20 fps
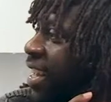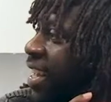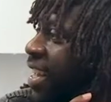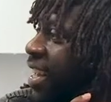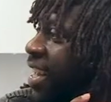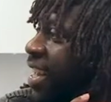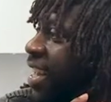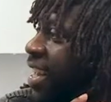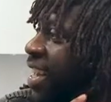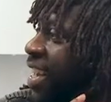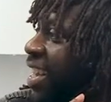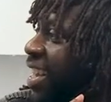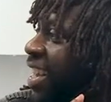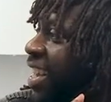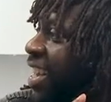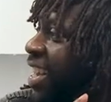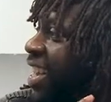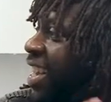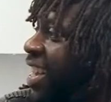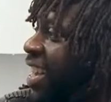
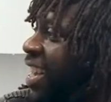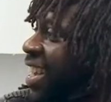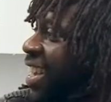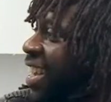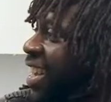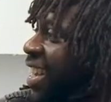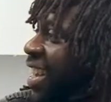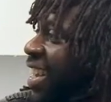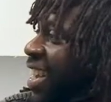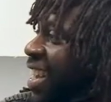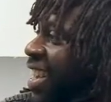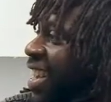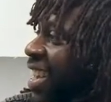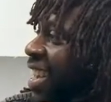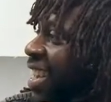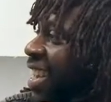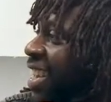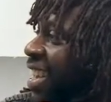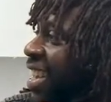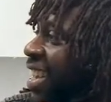
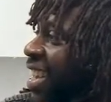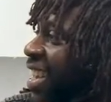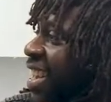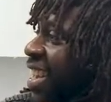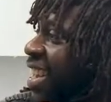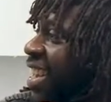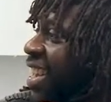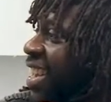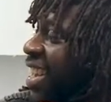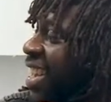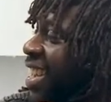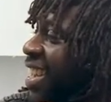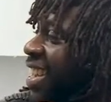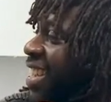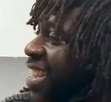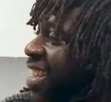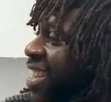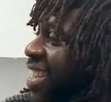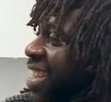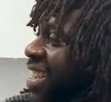
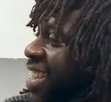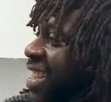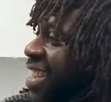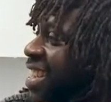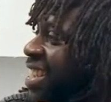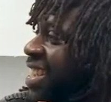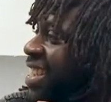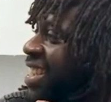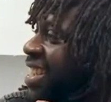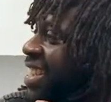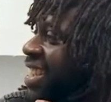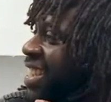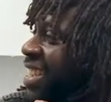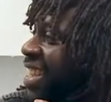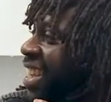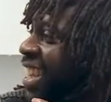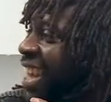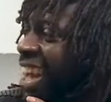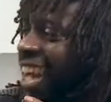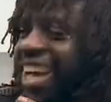
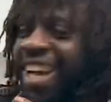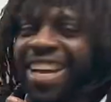This person isn't speaking.